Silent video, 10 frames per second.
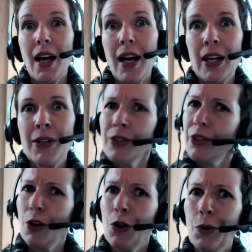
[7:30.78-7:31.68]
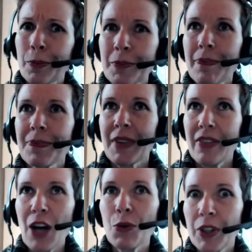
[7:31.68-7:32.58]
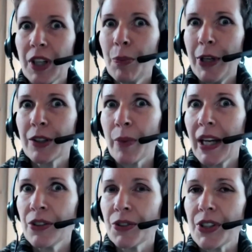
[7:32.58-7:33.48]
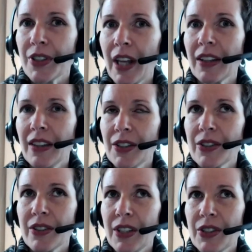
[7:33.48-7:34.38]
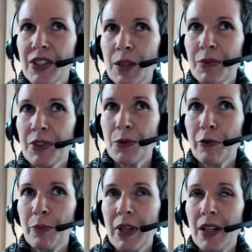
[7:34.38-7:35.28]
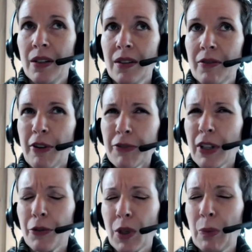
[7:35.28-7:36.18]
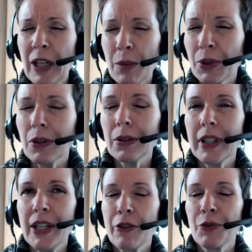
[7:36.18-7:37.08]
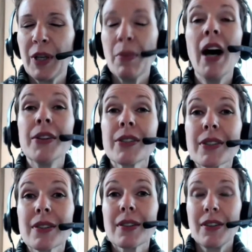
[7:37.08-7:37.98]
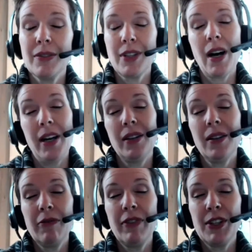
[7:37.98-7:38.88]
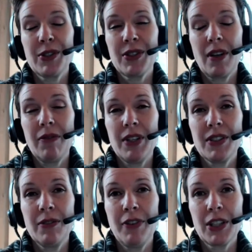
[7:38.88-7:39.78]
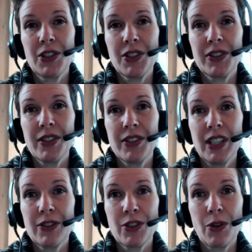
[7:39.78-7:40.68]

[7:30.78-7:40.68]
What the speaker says: And so that really piqued my interest. Like, this seemed to have been 53 people in 3 months died of this infectious disease.